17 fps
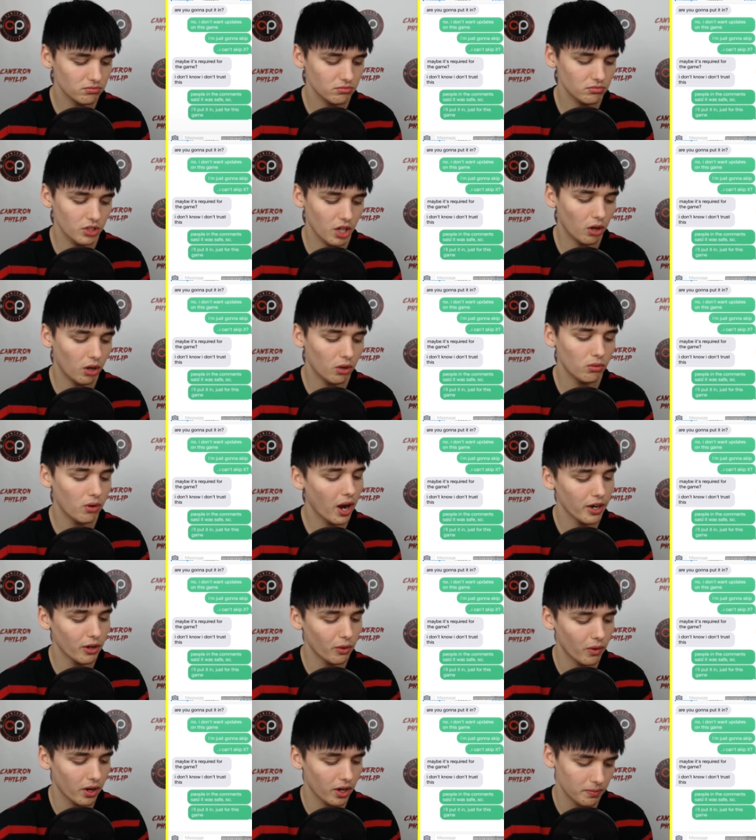No, I
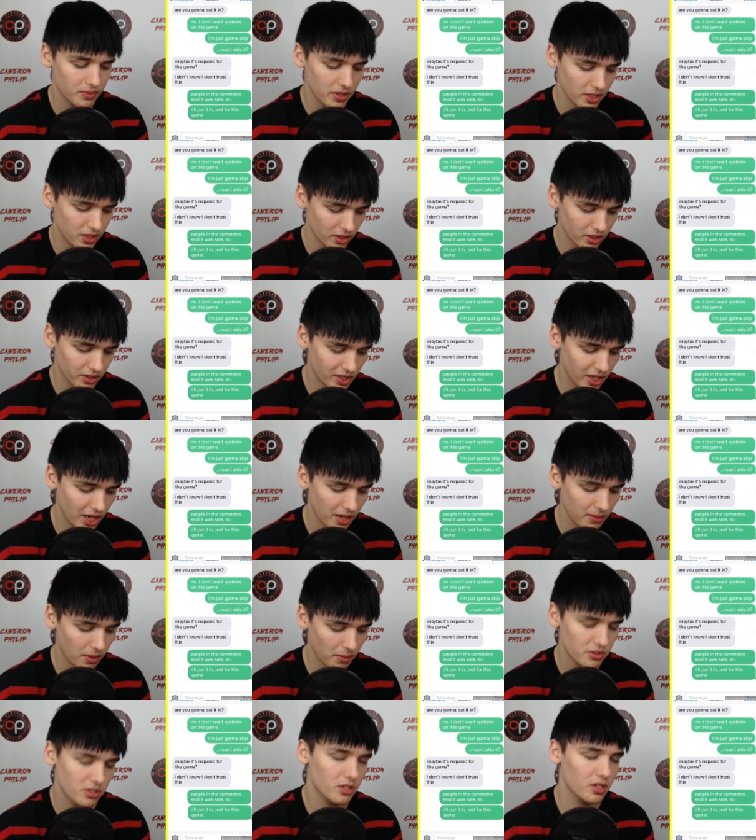don't want updates on this game.
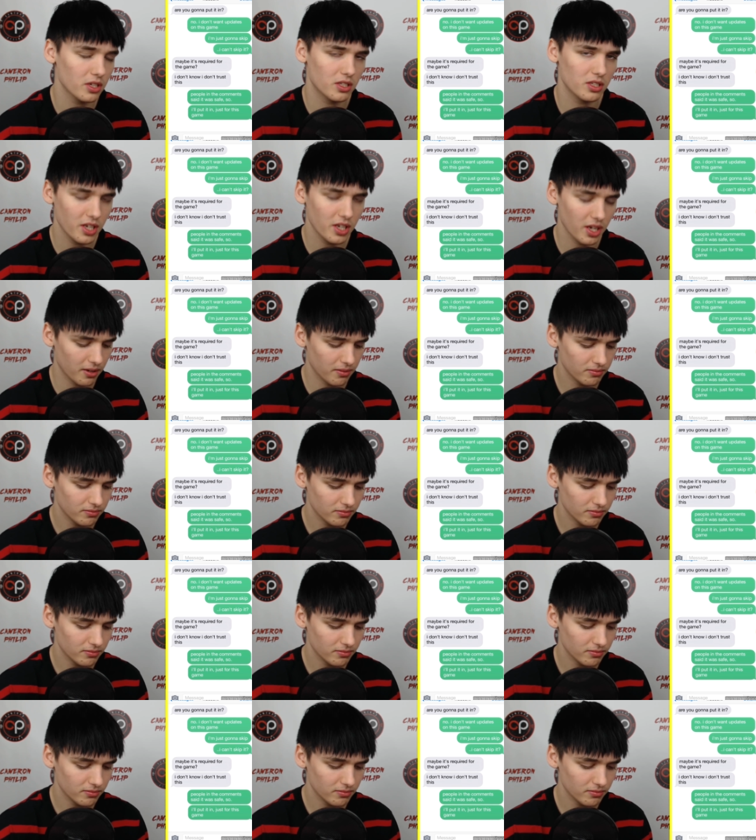I'm just going to skip.